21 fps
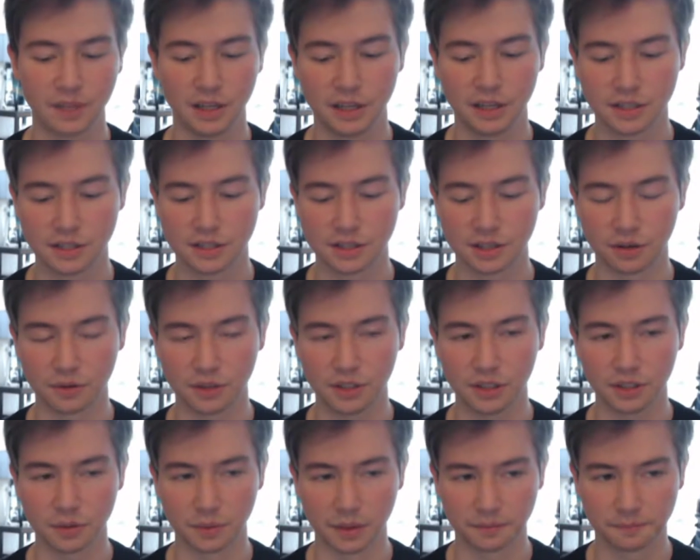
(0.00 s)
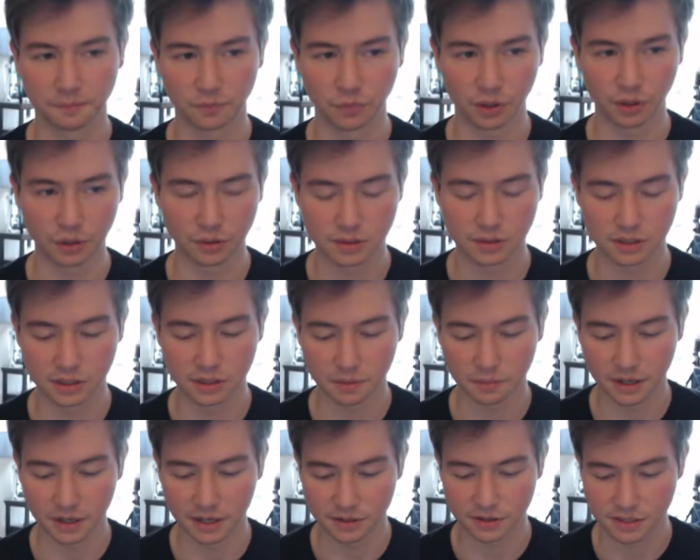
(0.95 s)
So either way, we'll go to the
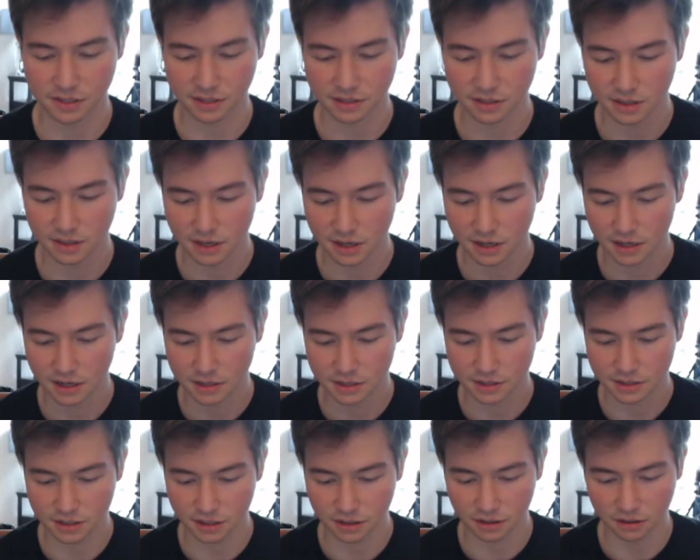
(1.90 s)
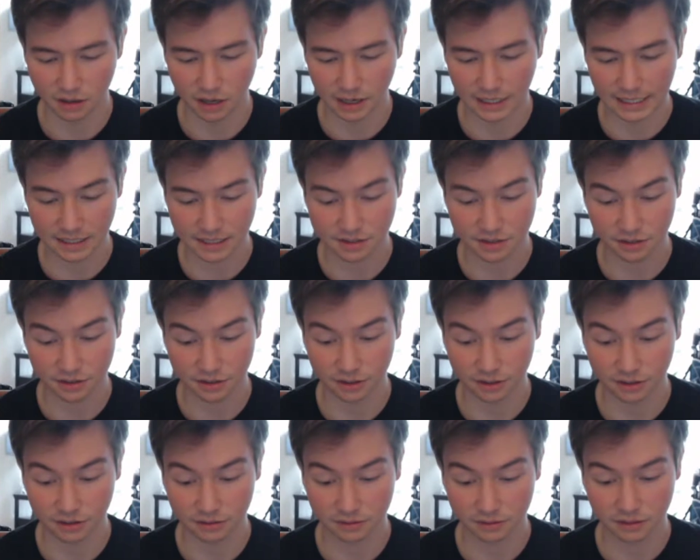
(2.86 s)
comparison. So I guess
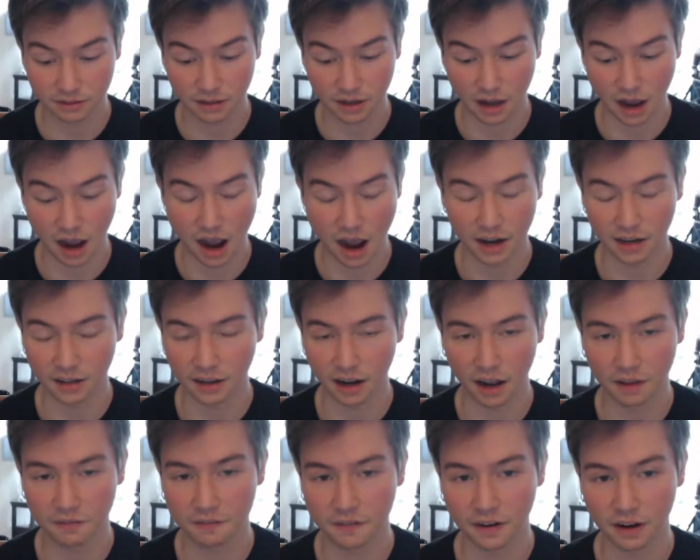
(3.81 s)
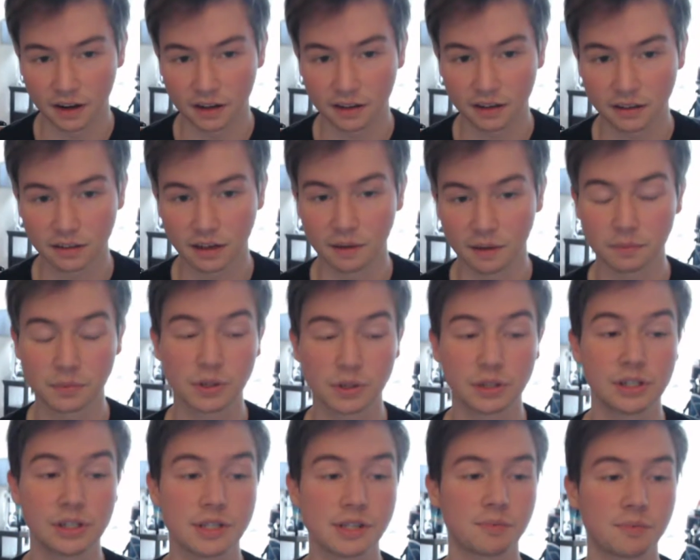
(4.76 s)
there, I, I find, I'm
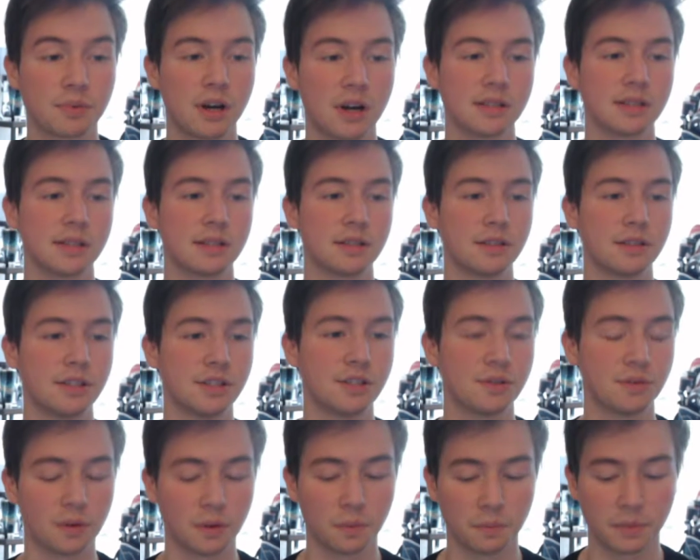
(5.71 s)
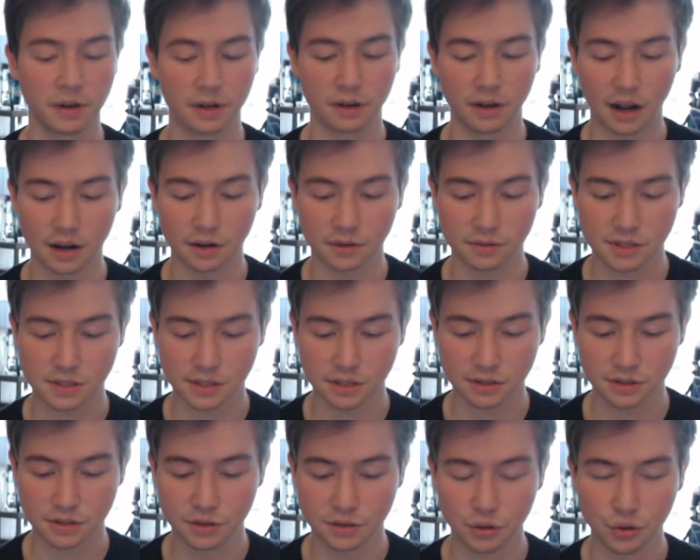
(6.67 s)
pretty surprised that these two are compared. I don't
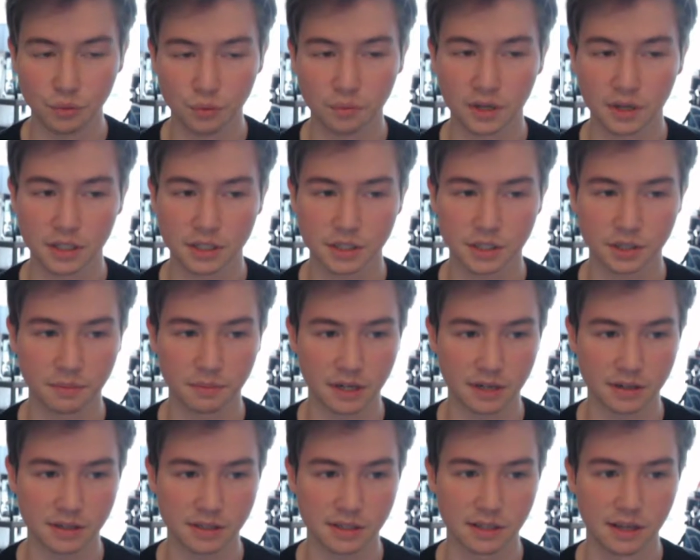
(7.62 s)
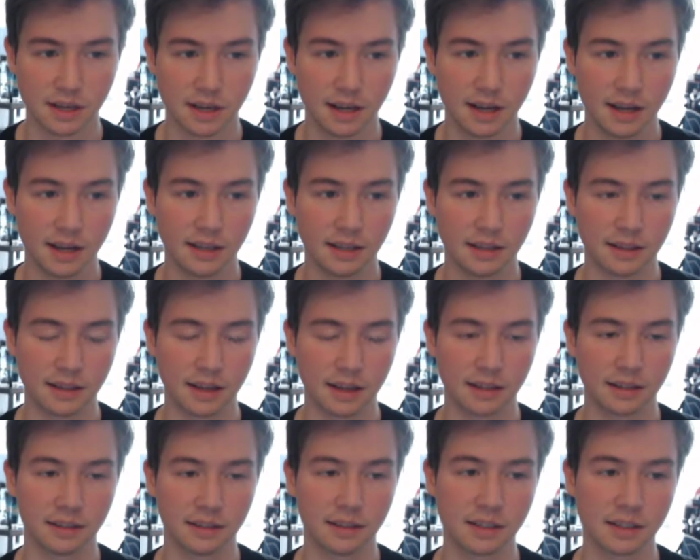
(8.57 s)
see too much comparison in
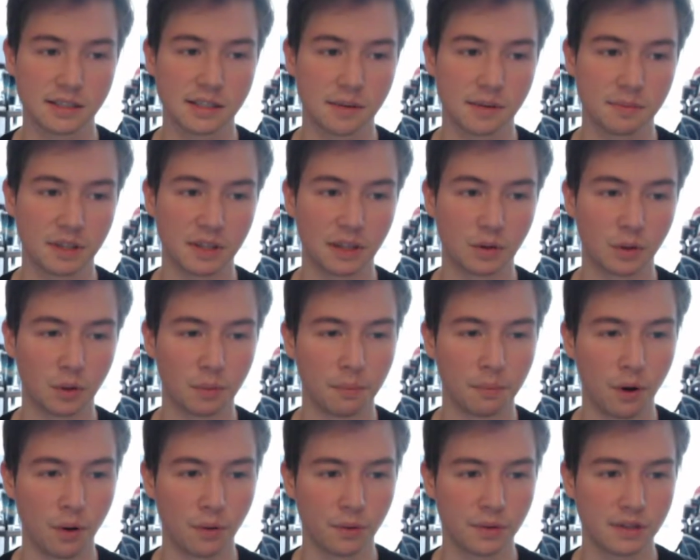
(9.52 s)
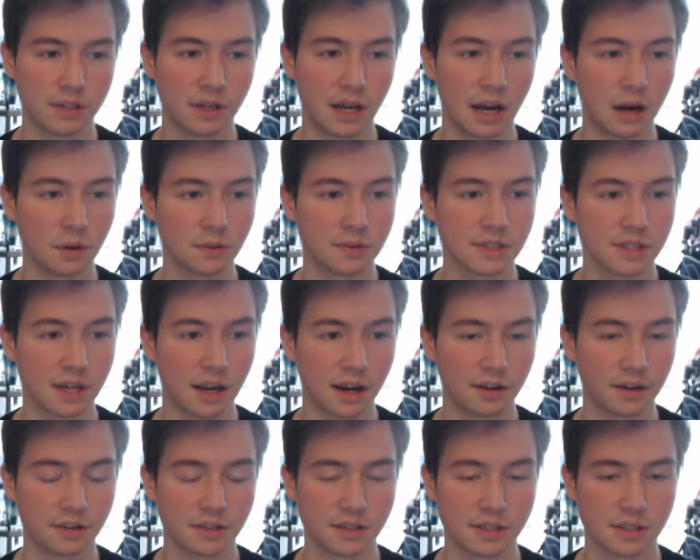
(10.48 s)
that, except that they were both
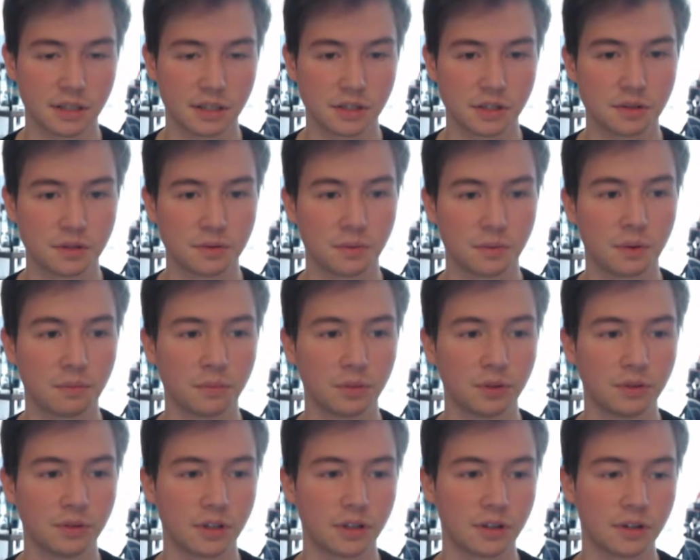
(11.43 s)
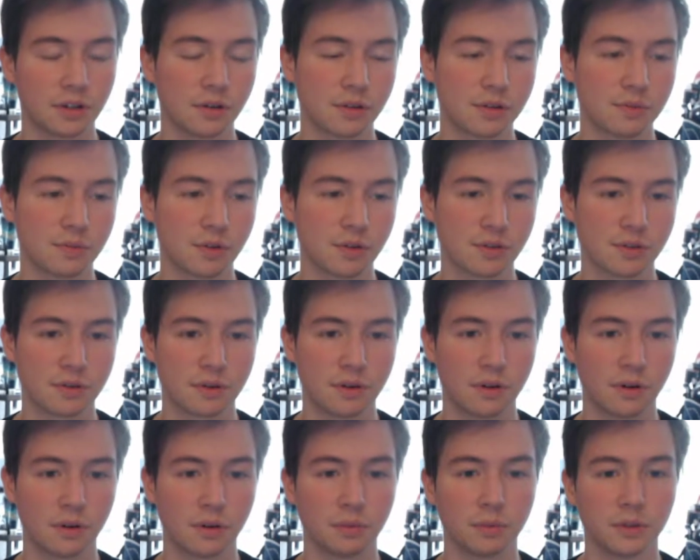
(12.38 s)
outsiders. That's the one Plutarch notes most
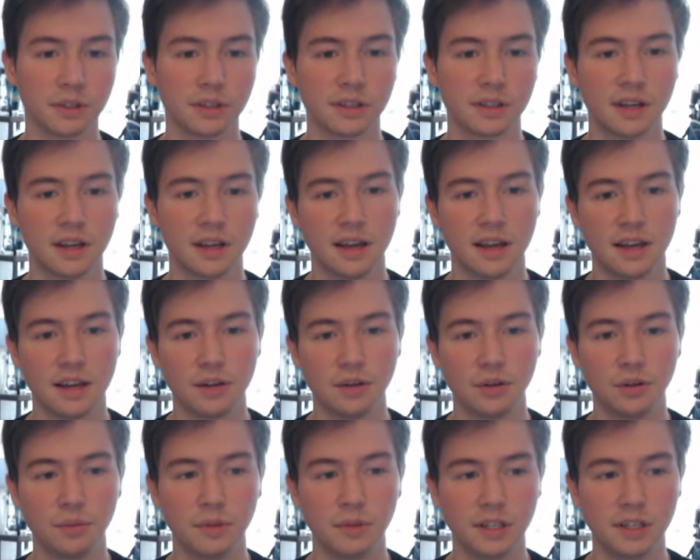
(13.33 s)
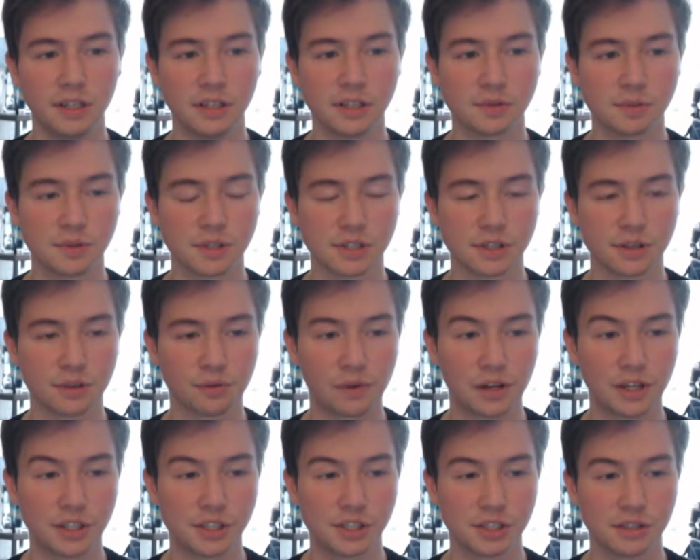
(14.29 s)
notably. Eumenes was a
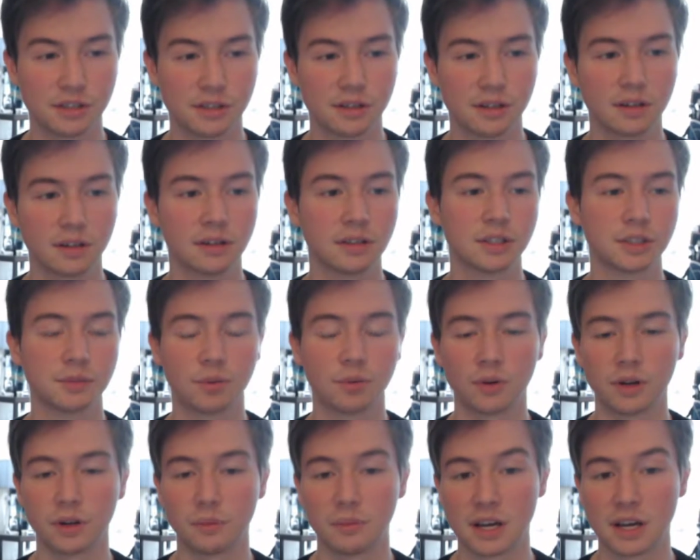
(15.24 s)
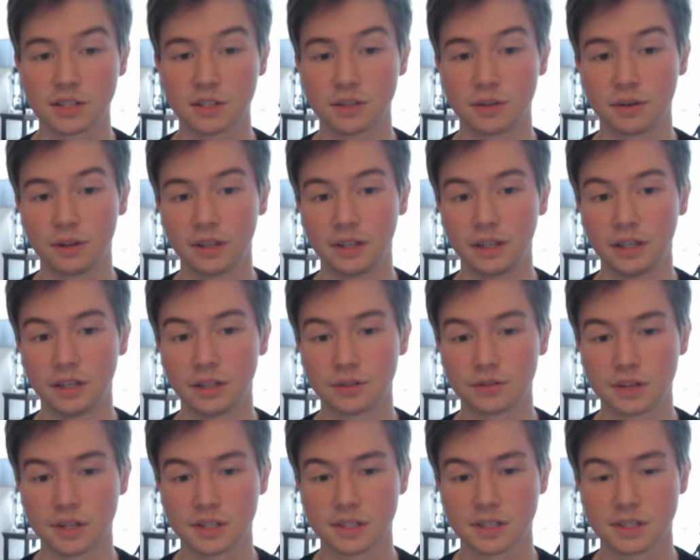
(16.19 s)
Thracian supporting Macedonian
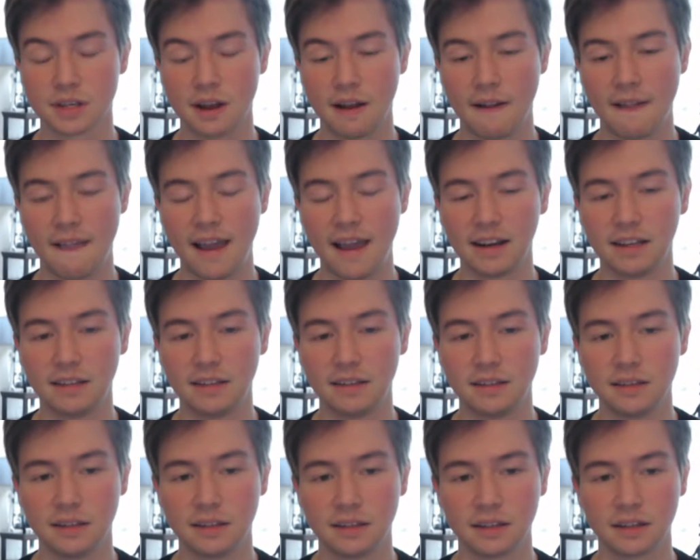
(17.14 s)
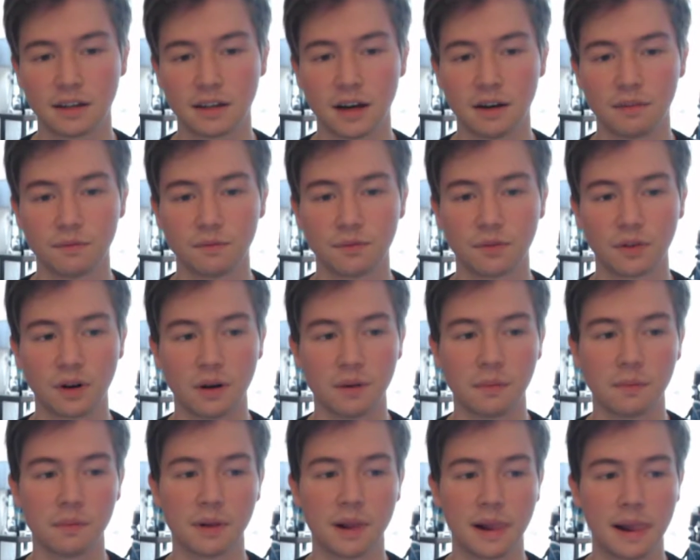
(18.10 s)
interests, and he didn't come
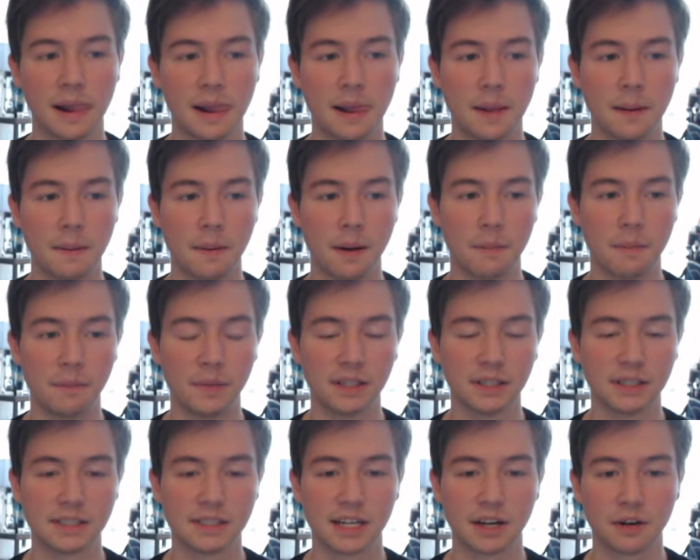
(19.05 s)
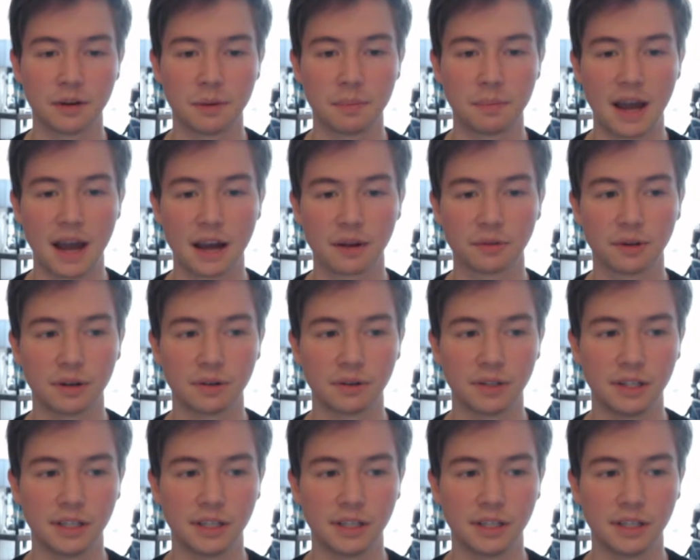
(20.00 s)
from a military background.